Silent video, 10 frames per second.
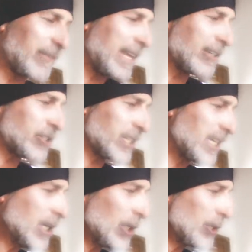energy,
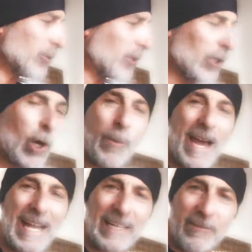you can go
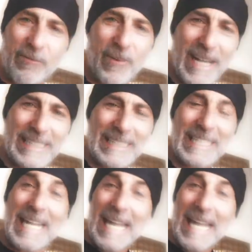back and find it.